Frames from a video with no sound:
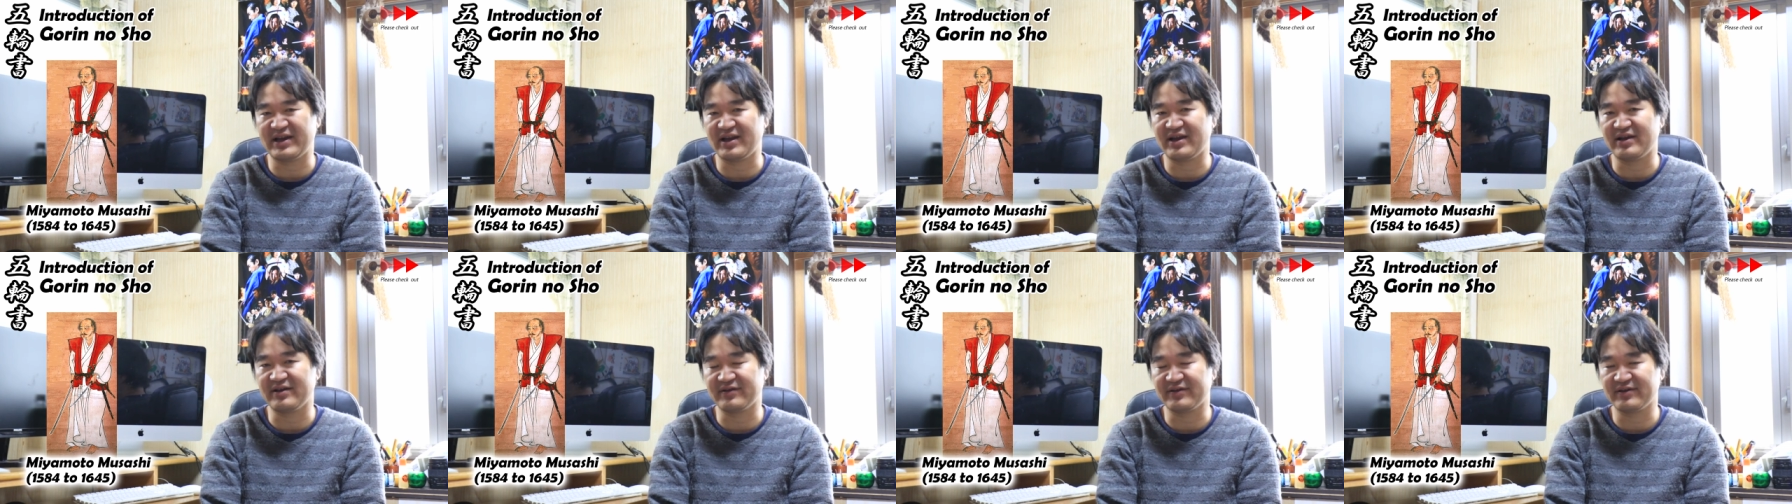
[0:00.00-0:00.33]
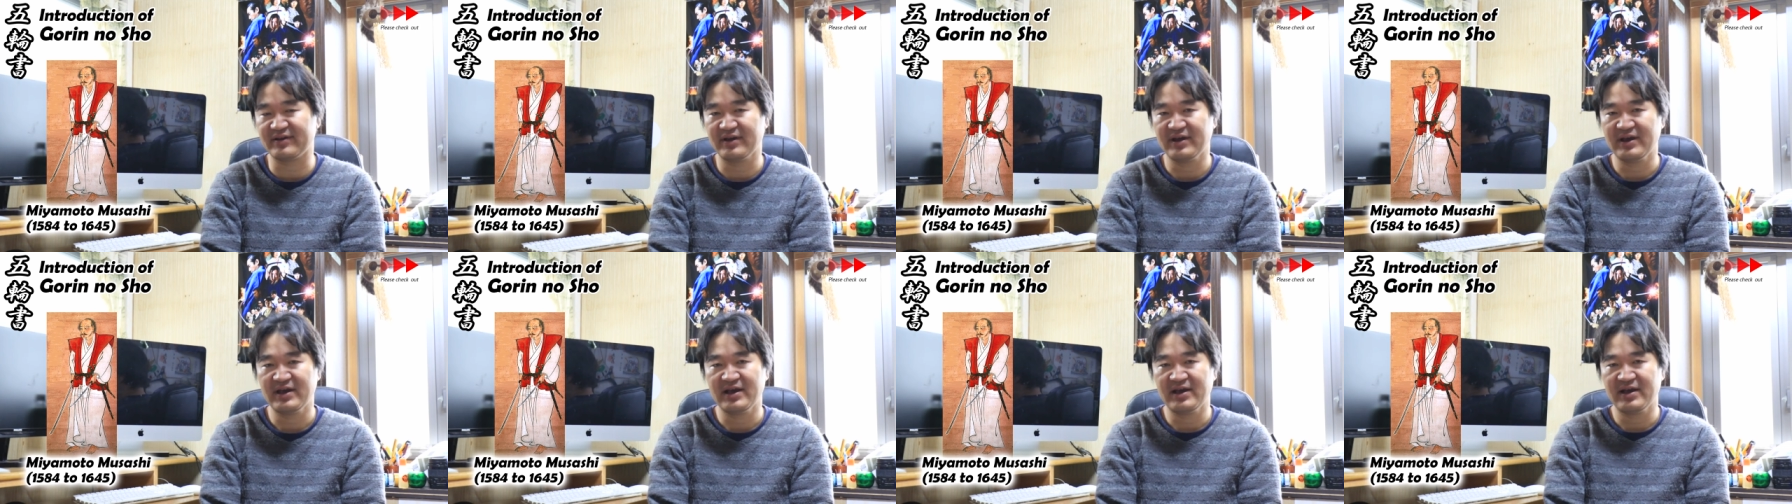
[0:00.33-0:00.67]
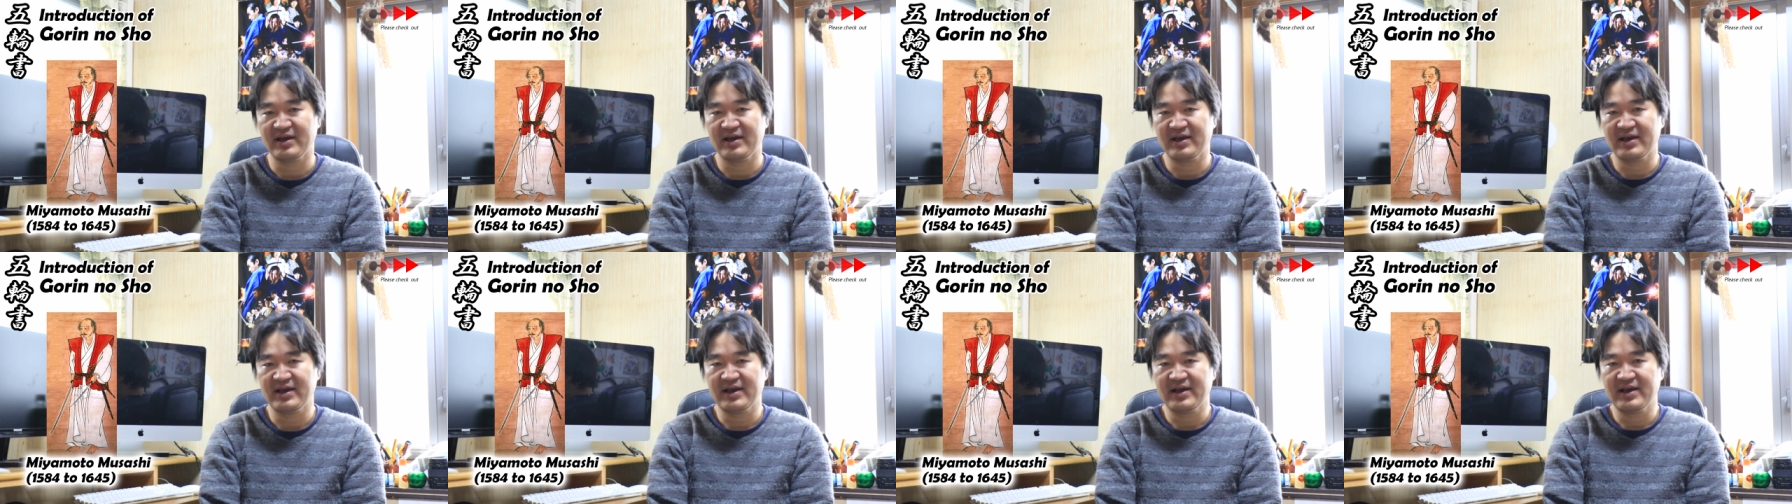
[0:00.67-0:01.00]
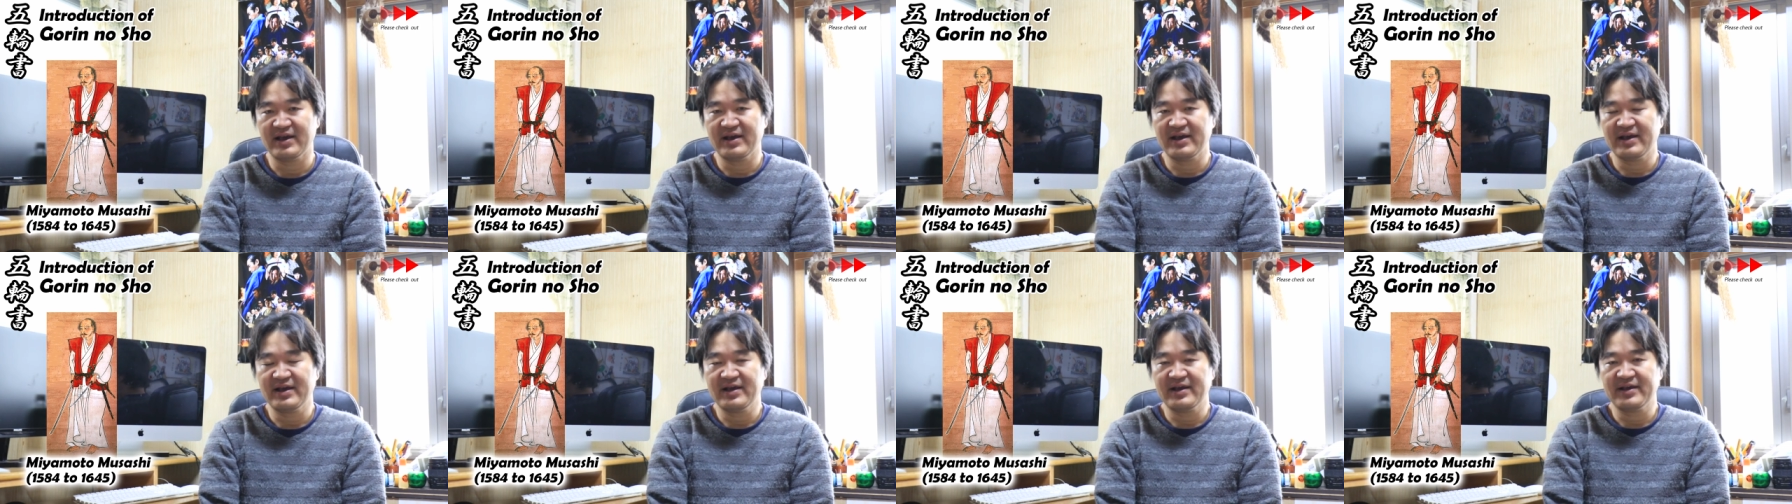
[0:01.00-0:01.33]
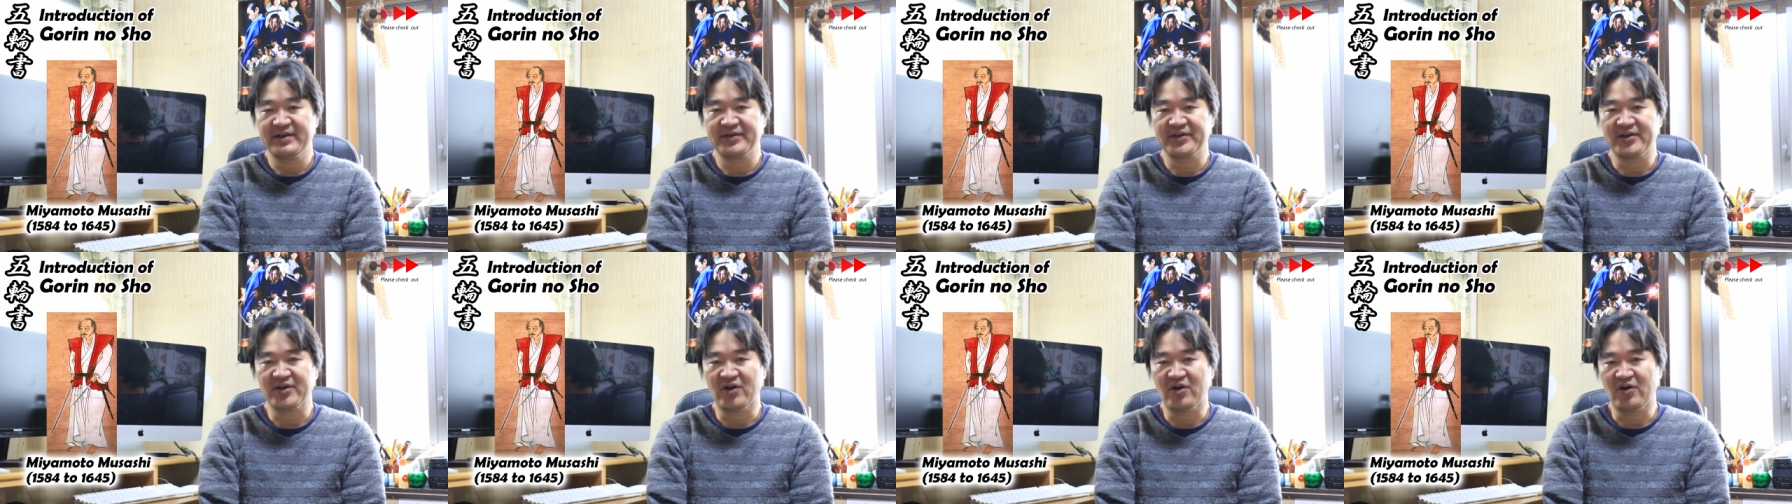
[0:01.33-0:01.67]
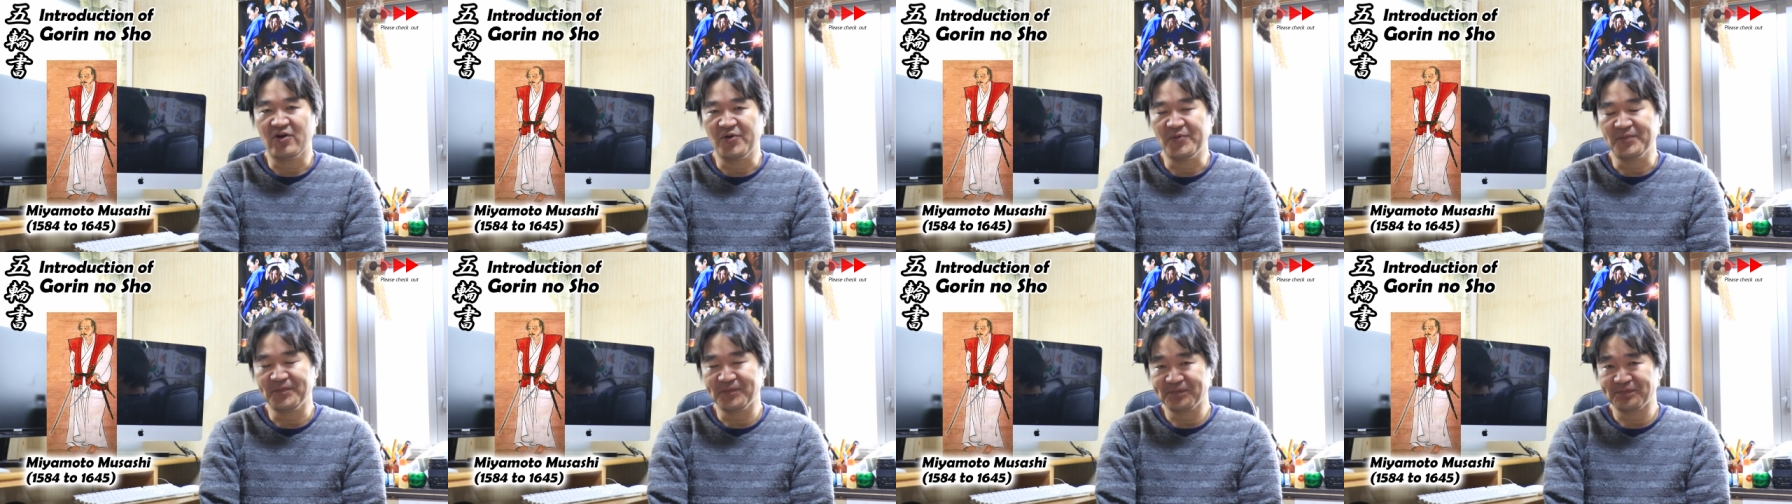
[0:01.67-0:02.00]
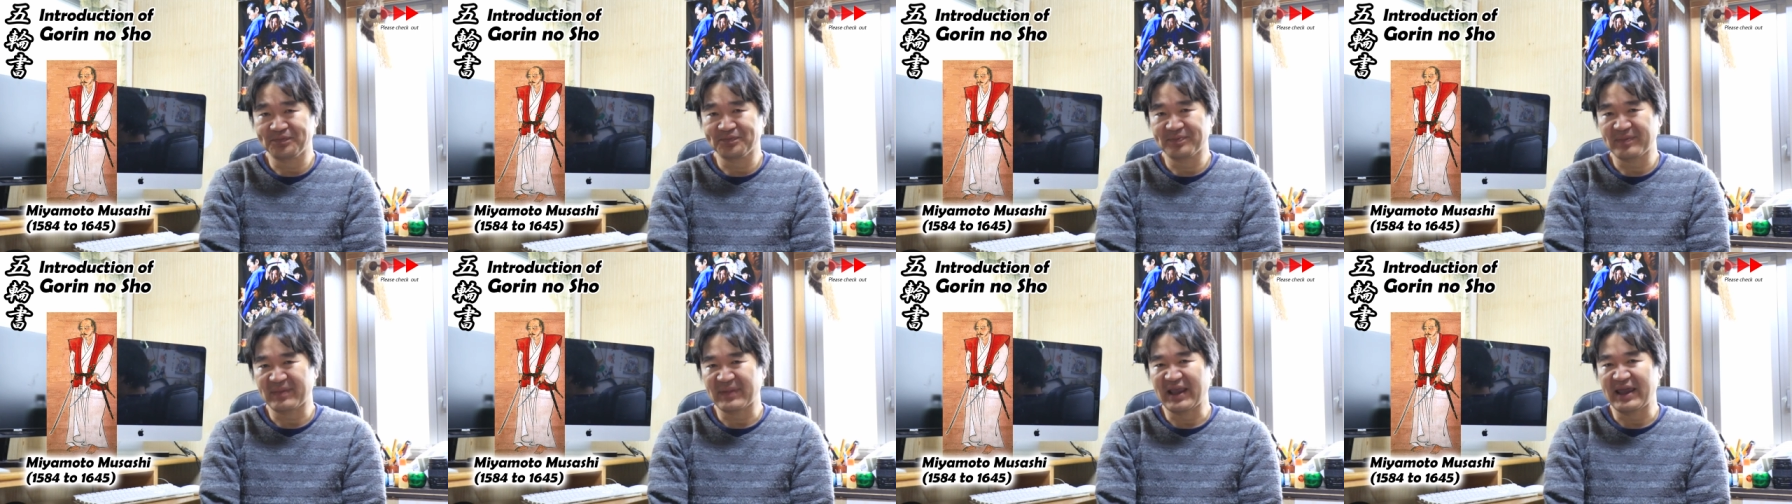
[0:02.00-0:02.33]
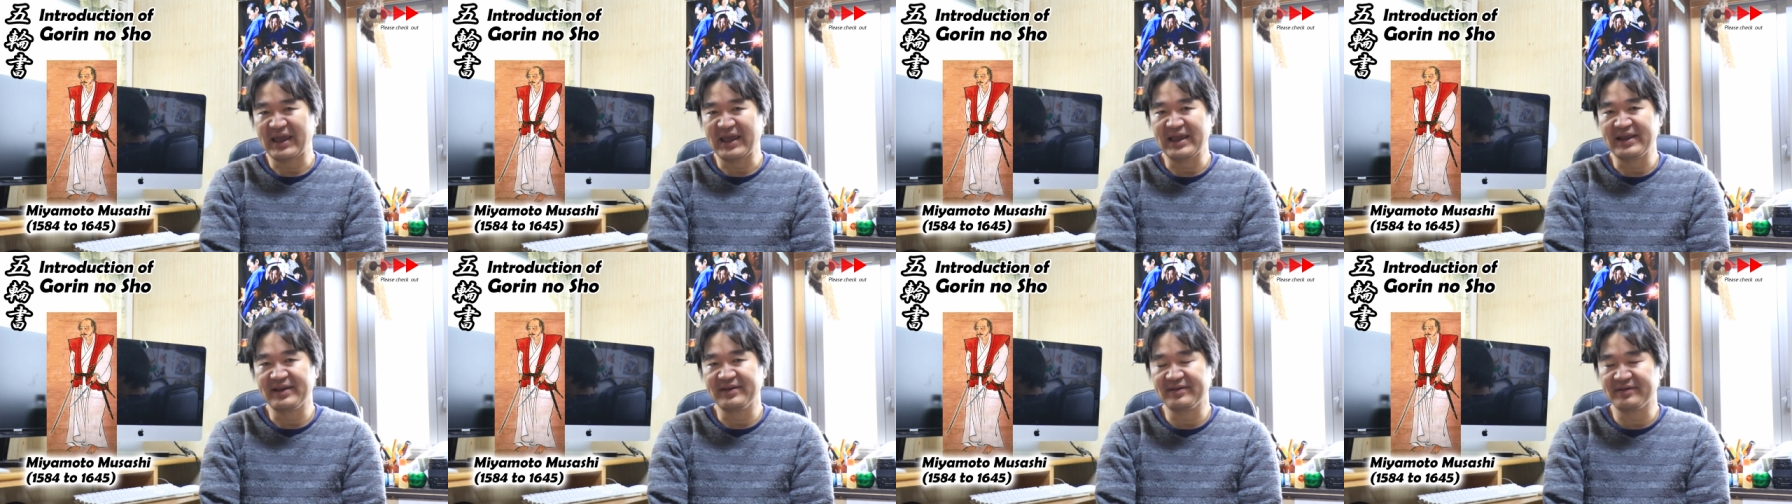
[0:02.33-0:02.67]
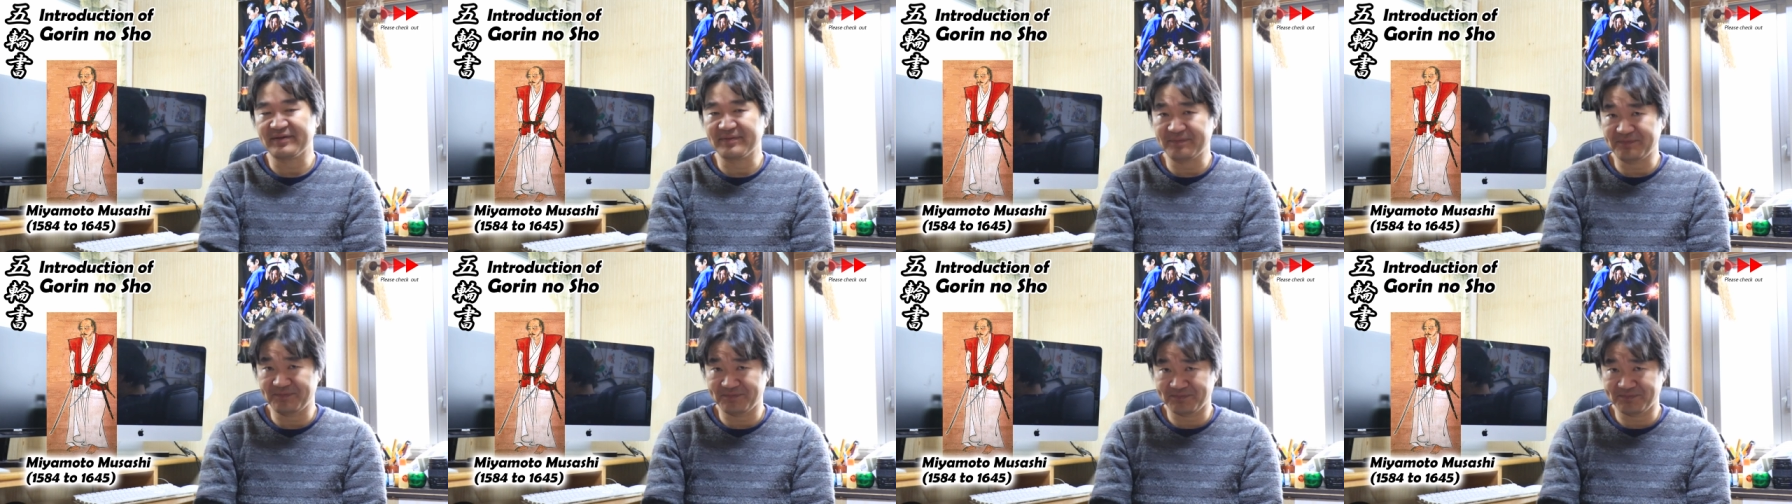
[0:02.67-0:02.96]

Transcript: guess so in